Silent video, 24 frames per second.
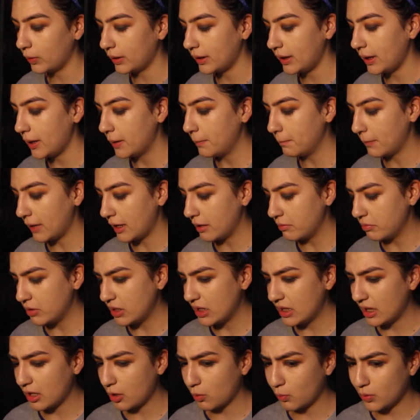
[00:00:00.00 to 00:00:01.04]
with it.
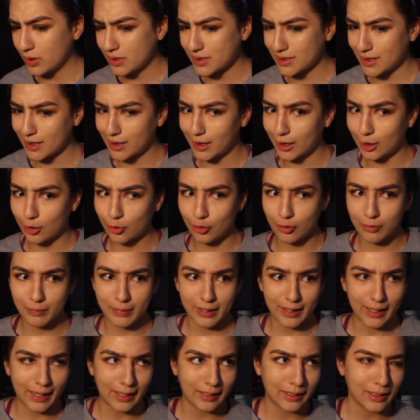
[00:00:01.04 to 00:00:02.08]
Maybe, like, once I, like, comb
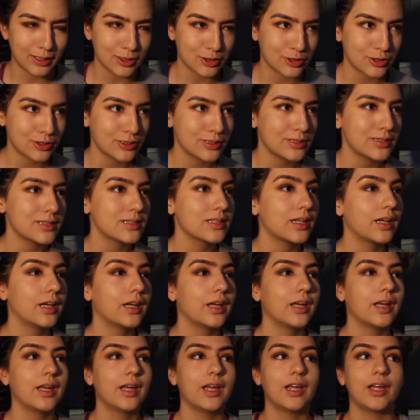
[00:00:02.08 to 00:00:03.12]
my eyelashes,
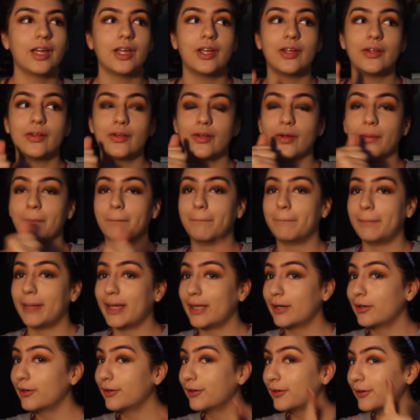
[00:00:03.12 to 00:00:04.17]
it looks
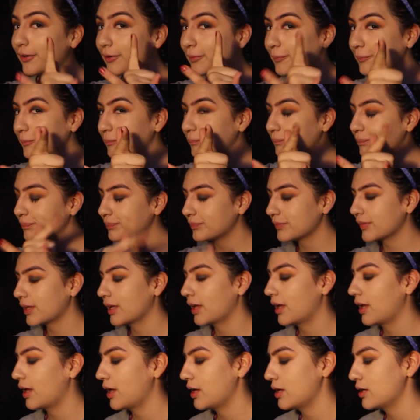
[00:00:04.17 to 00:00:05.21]
better.
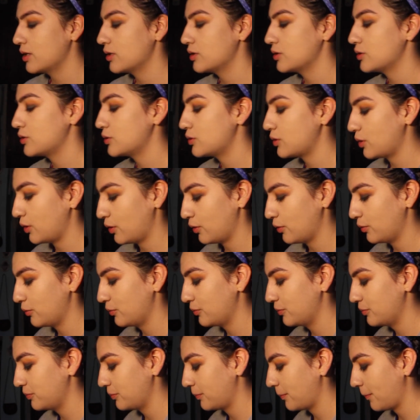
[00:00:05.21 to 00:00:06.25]
So,
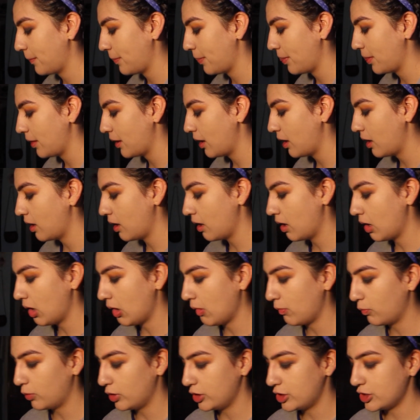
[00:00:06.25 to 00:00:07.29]

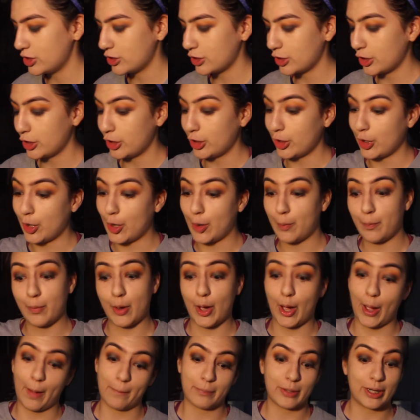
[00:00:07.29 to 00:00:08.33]
um, we're just gonna
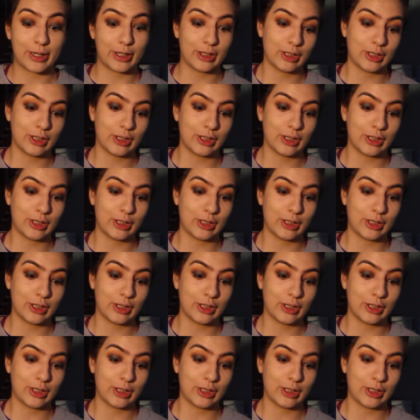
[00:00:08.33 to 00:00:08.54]
hop right